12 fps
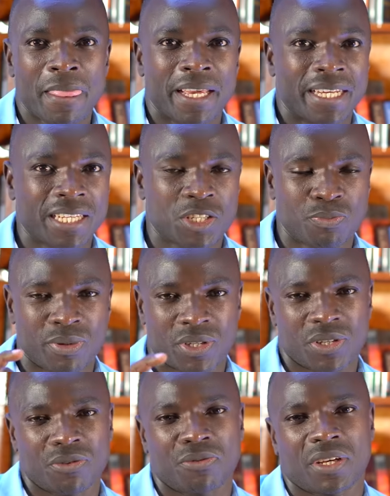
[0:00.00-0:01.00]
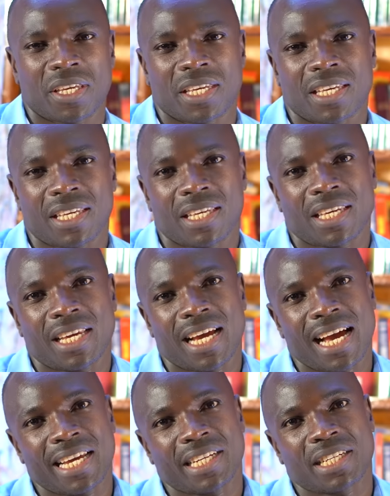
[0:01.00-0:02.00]
and a specific
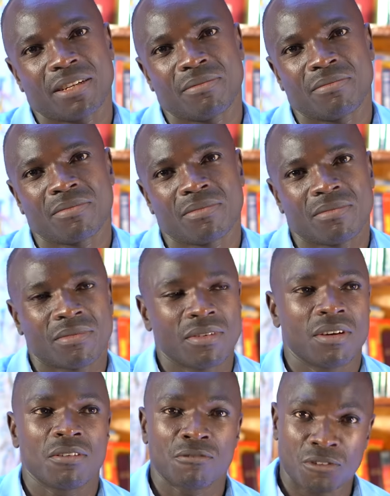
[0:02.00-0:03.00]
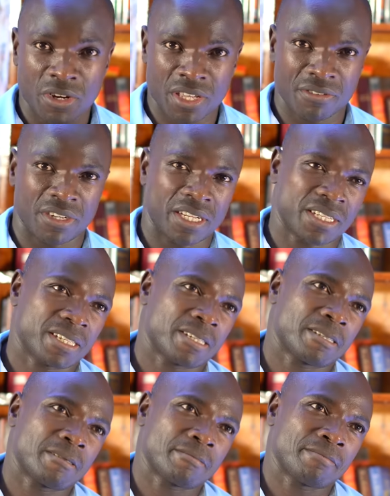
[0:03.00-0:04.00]
item,
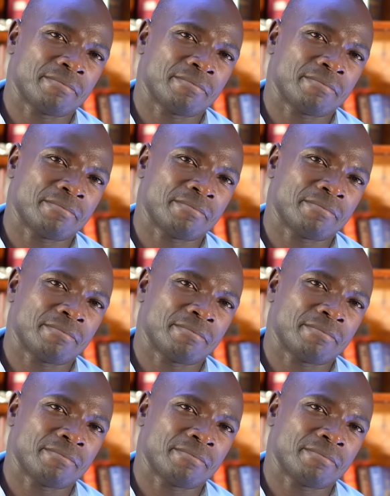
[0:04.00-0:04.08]
forgiveness.